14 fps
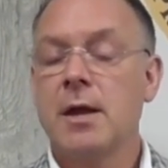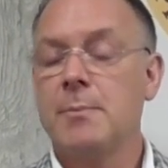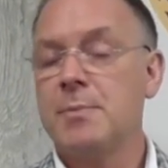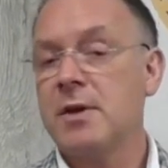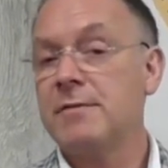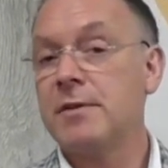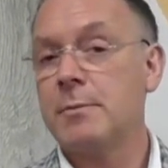
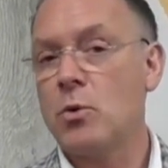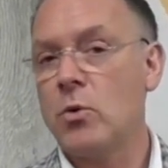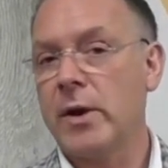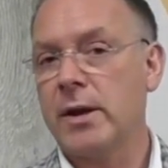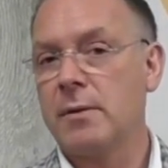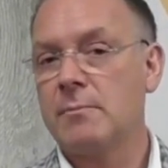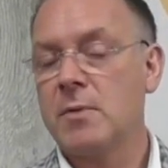a pivot
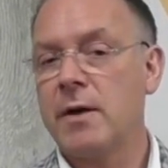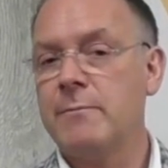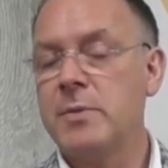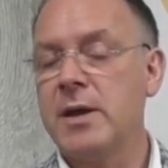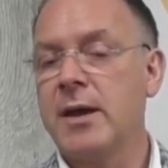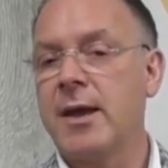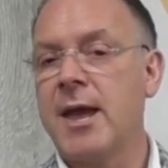point
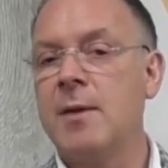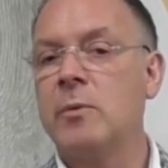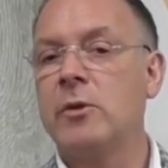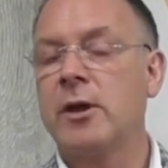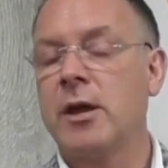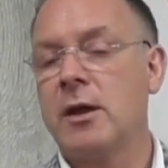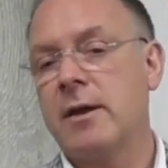of being
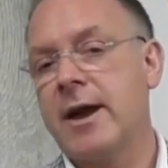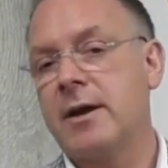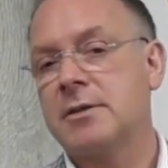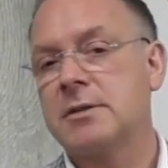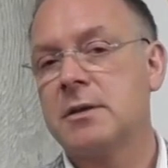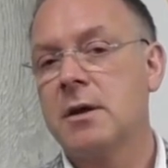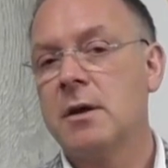able to
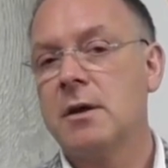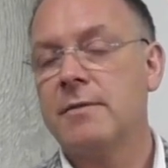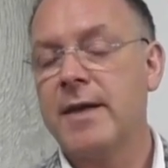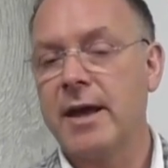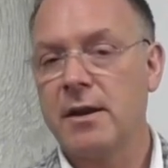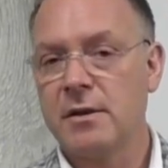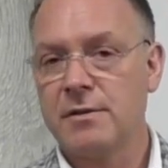connect
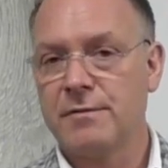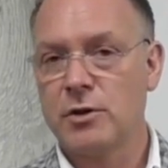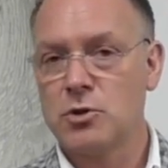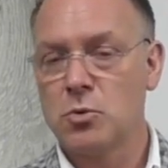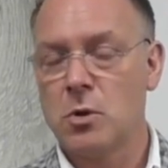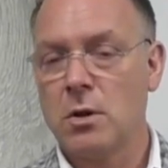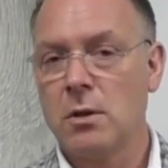that
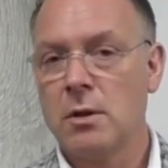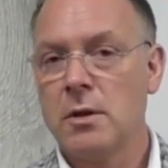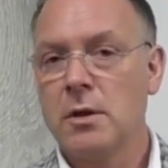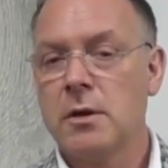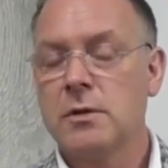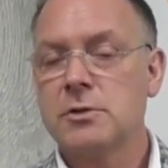individual